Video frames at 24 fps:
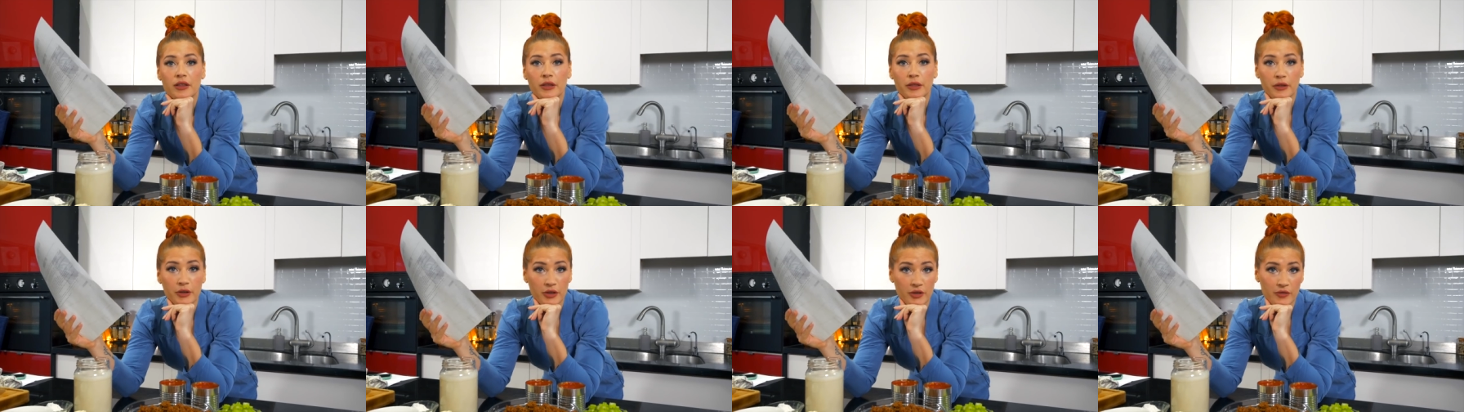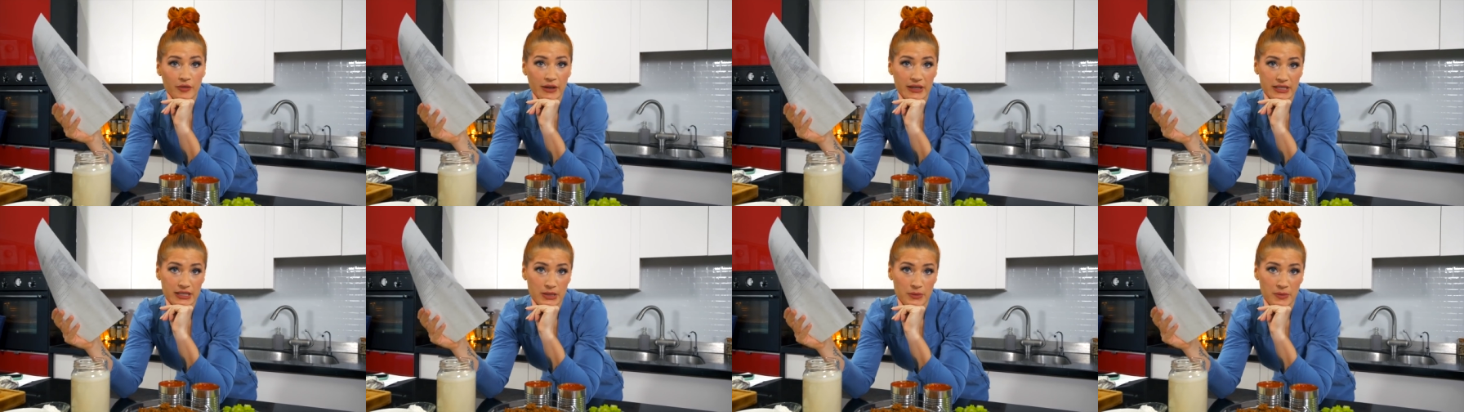The third
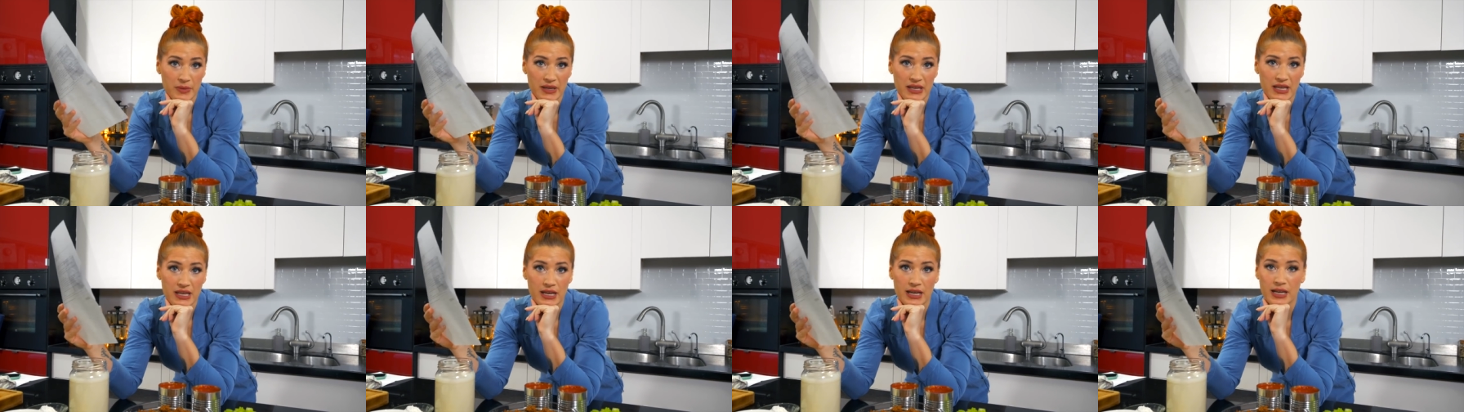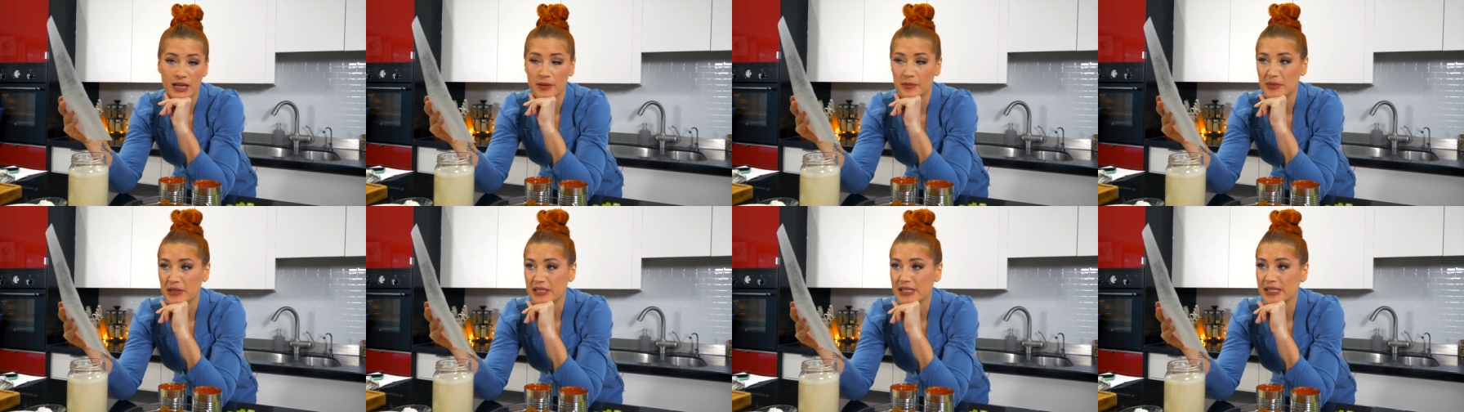recipe
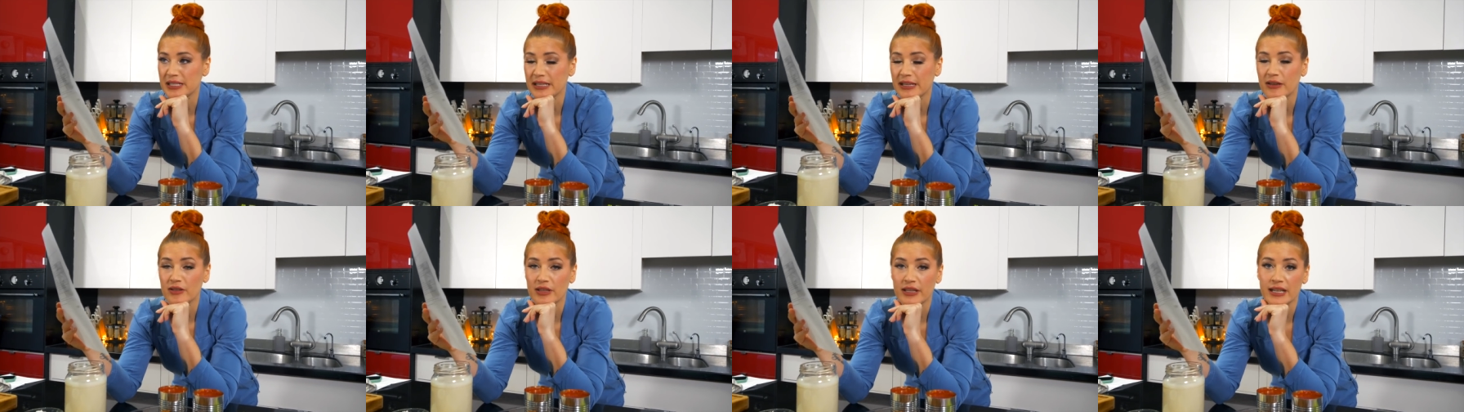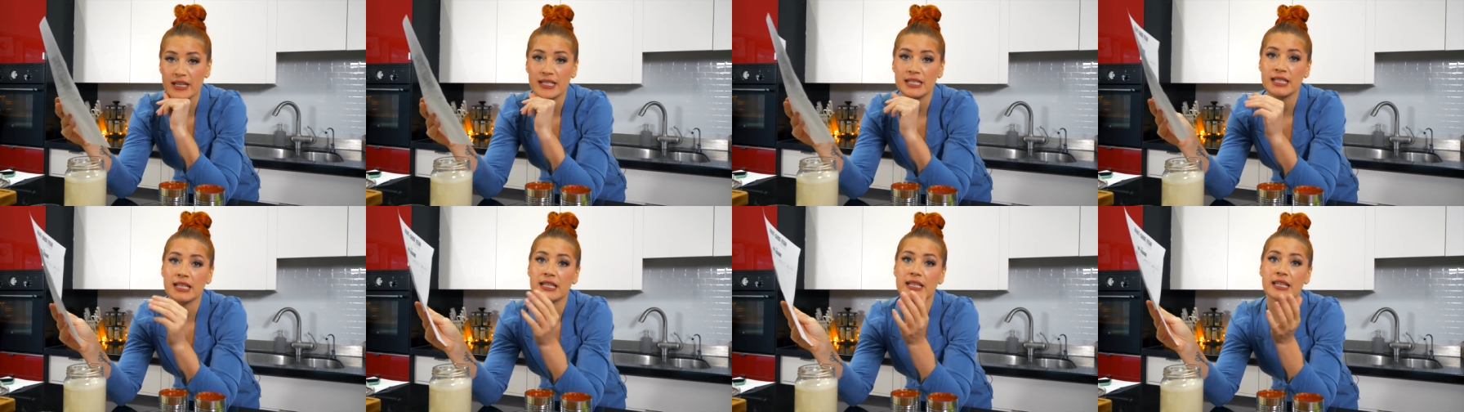I'm testing out, like
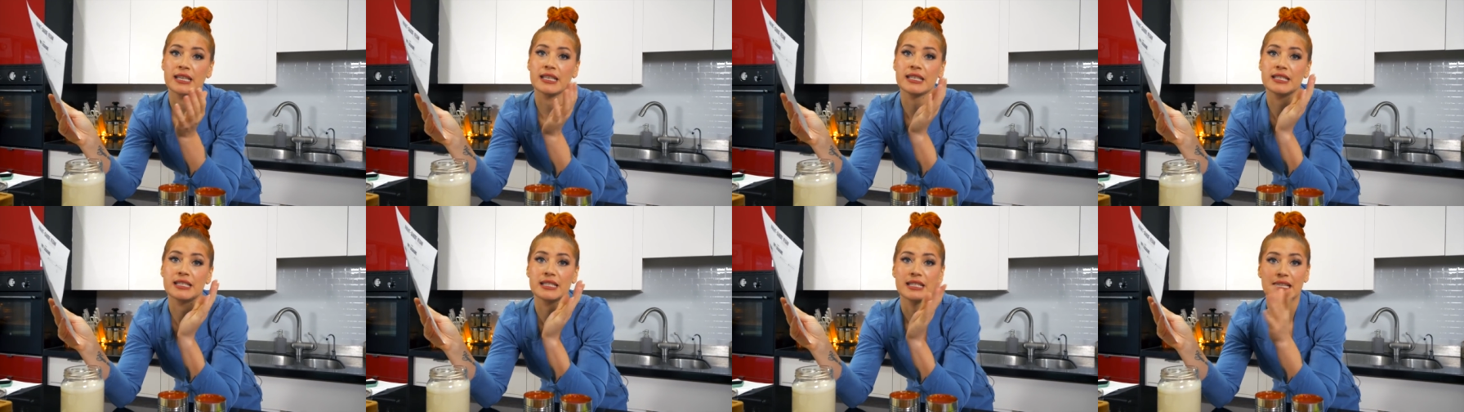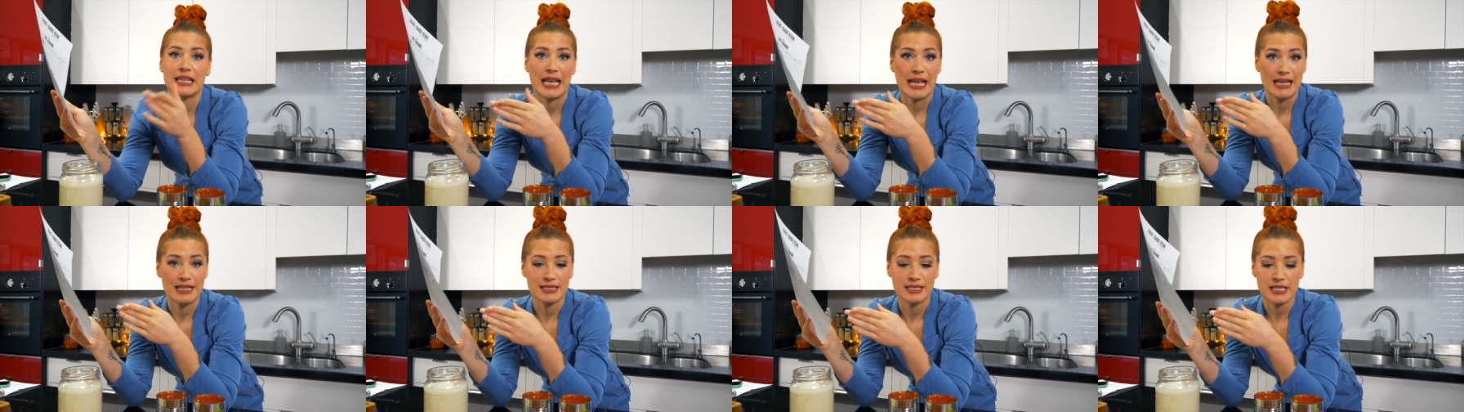I said, is
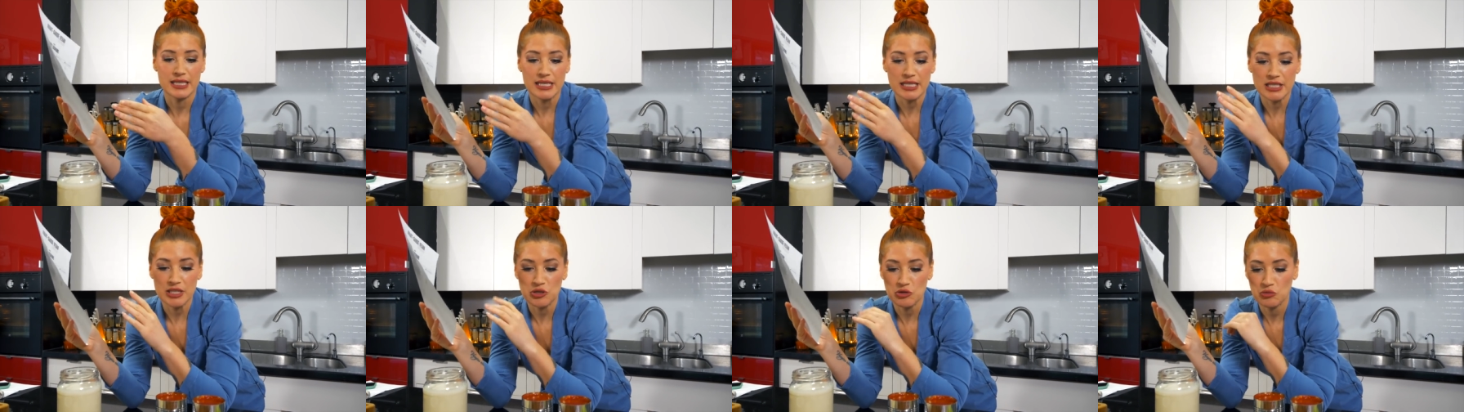Gaz's.